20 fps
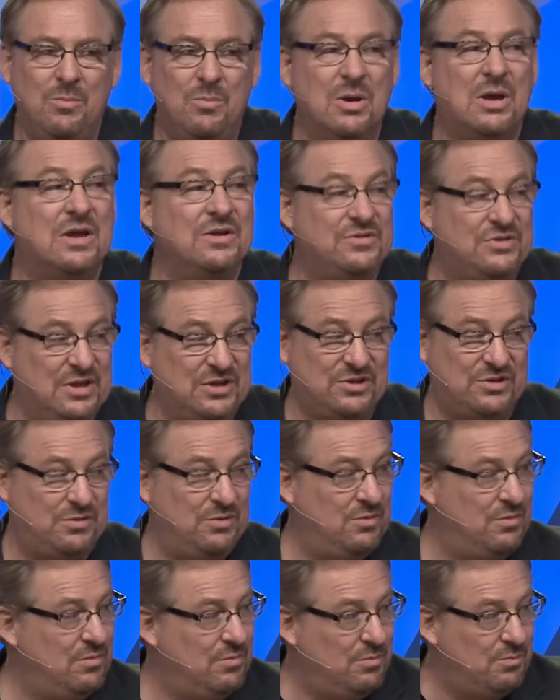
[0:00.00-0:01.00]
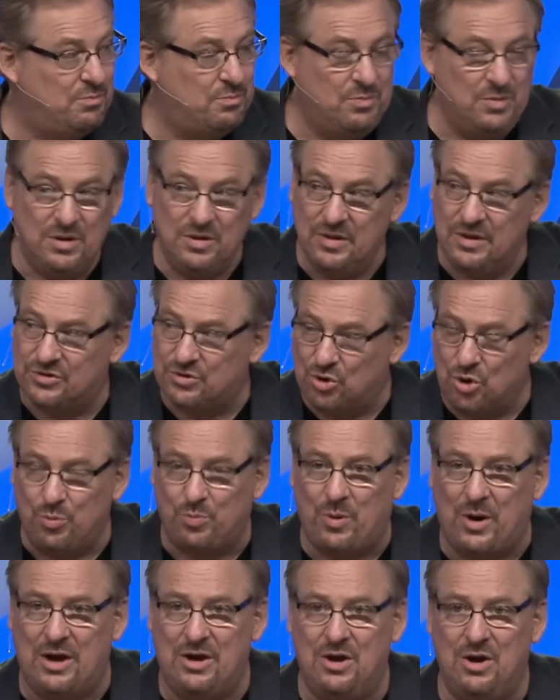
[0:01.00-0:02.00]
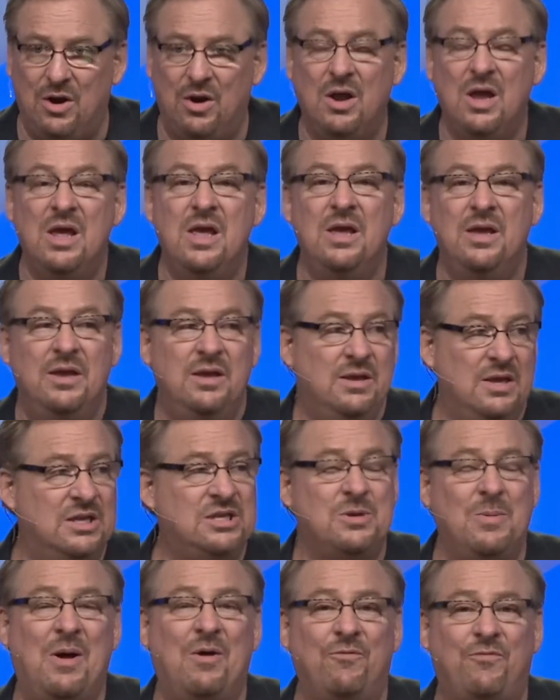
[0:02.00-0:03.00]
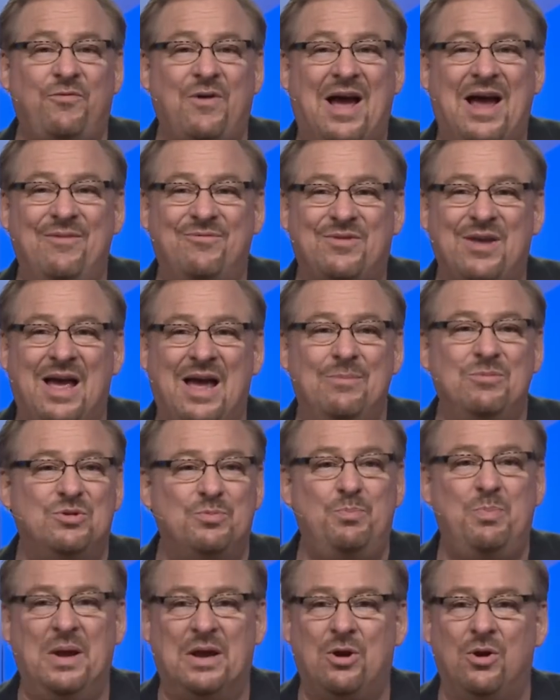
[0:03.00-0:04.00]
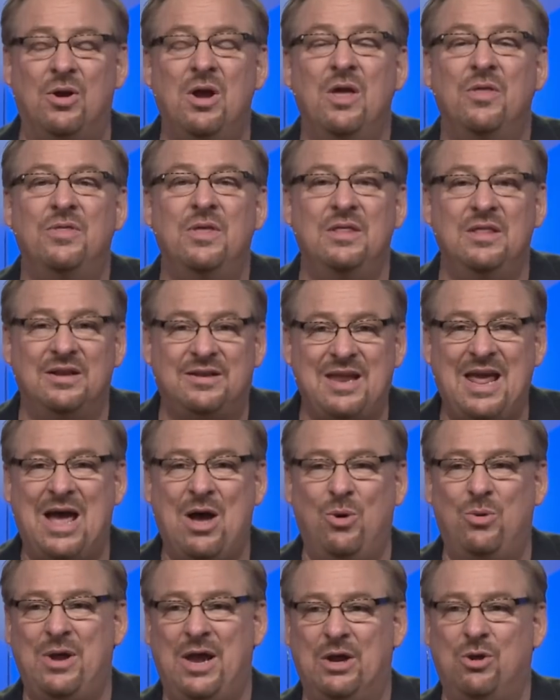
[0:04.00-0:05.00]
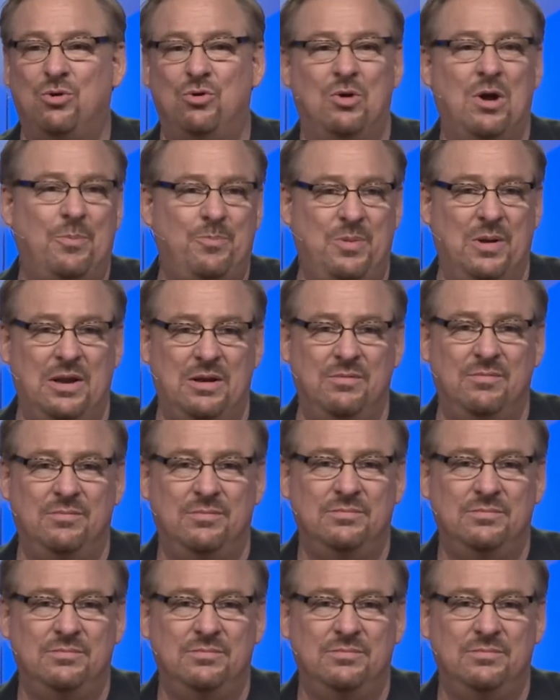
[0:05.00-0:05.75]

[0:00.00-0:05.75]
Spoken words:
Because this group right here is about 5 times bigger than the town I grew up in.